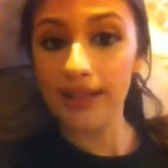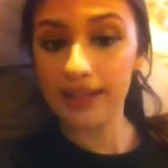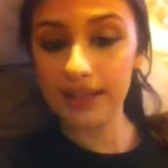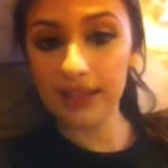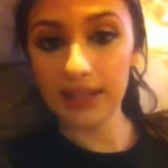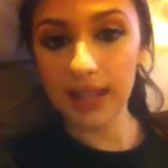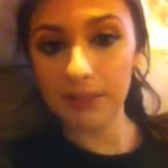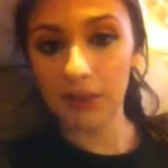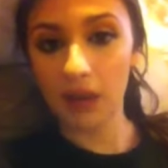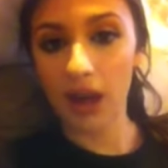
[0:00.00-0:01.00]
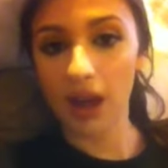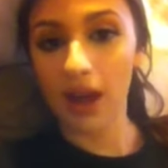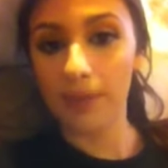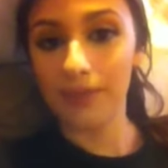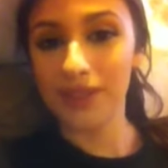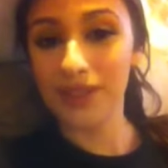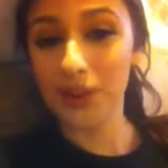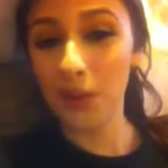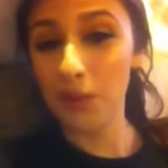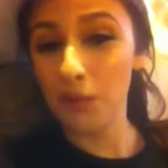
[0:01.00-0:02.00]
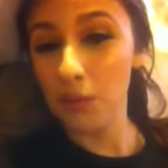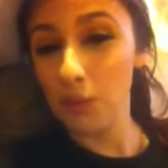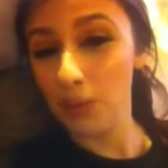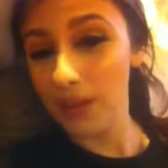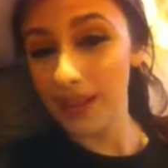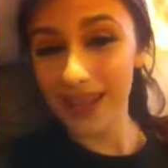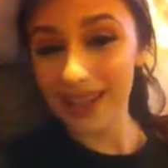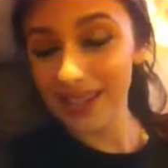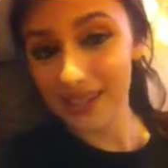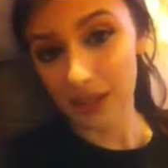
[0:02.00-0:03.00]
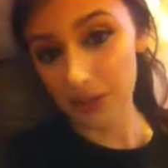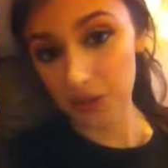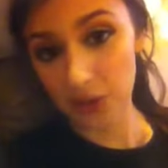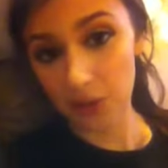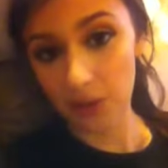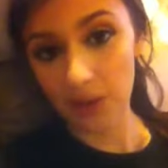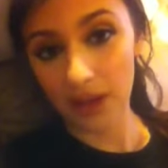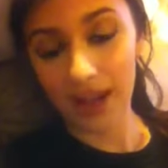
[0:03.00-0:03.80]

Disclaimer, it is an adult show,